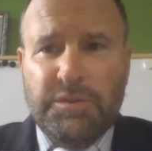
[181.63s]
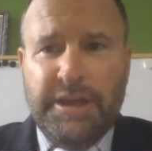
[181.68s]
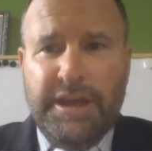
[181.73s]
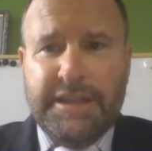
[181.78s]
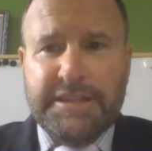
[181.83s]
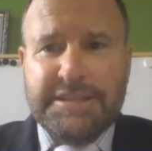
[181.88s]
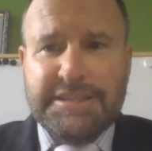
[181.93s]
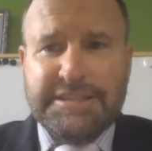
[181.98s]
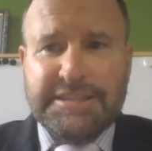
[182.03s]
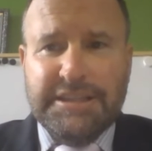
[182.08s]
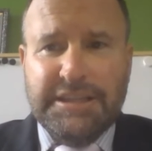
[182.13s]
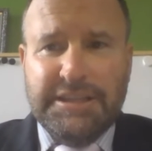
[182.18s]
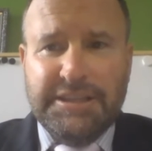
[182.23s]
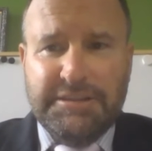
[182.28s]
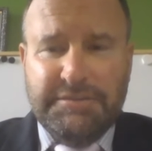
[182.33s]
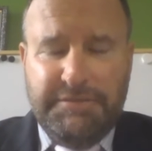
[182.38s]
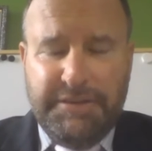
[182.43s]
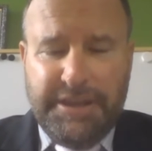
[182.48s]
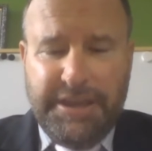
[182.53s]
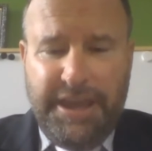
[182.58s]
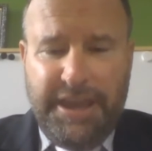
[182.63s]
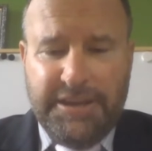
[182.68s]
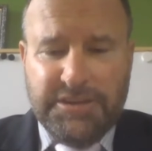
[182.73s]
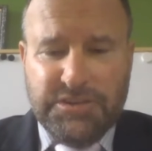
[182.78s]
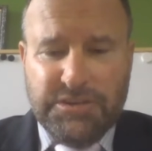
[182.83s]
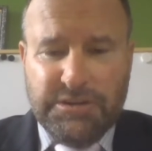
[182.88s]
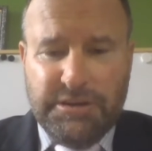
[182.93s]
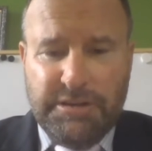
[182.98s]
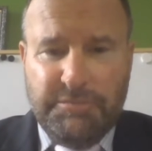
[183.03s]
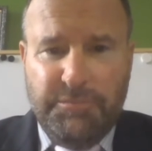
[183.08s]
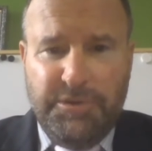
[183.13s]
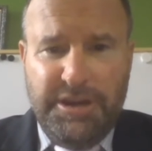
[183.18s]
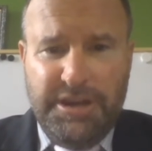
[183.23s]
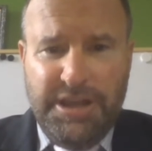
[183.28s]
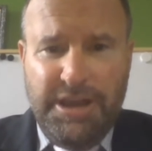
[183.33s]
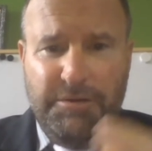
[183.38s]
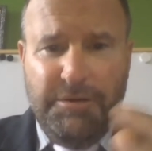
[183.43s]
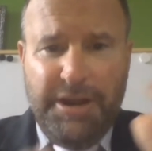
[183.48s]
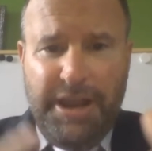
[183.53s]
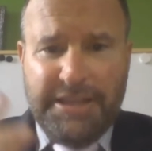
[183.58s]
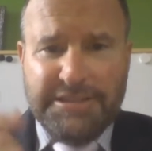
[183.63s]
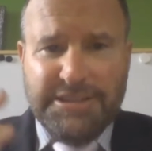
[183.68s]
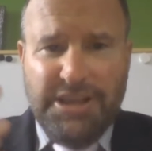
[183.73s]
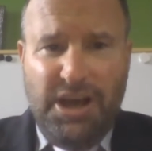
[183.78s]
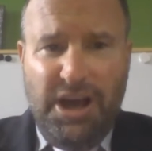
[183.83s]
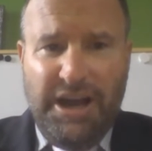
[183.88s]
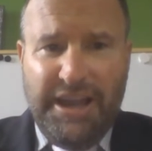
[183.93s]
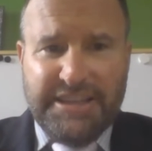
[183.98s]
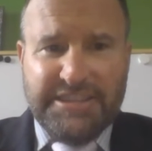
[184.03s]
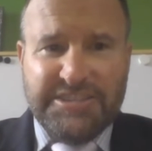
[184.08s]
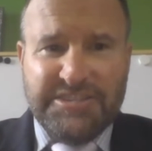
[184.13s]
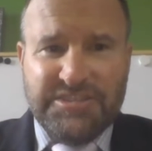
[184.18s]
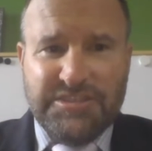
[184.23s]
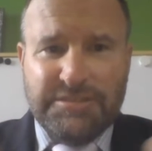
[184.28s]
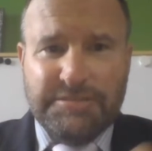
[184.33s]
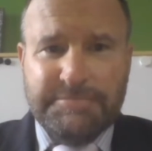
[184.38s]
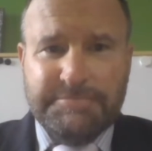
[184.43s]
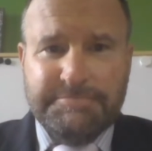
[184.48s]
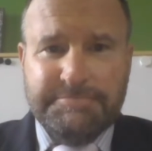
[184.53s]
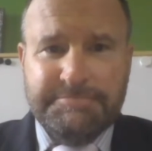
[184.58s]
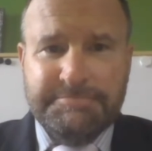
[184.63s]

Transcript: that solidification, and we know it as ice.